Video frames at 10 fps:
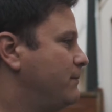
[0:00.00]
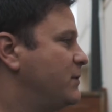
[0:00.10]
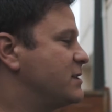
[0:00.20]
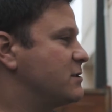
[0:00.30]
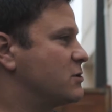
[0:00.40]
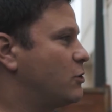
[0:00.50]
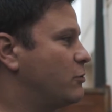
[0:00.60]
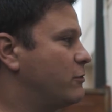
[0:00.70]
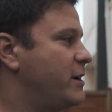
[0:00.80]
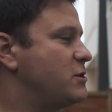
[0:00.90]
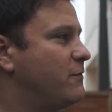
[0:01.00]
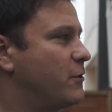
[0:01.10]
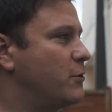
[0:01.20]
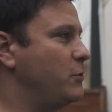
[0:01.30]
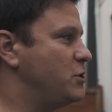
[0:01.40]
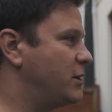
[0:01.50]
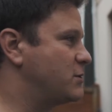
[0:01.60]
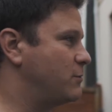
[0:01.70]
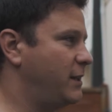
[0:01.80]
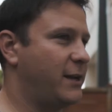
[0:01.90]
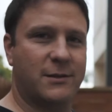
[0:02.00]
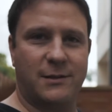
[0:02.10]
This is a solar edge inverter, which also allows us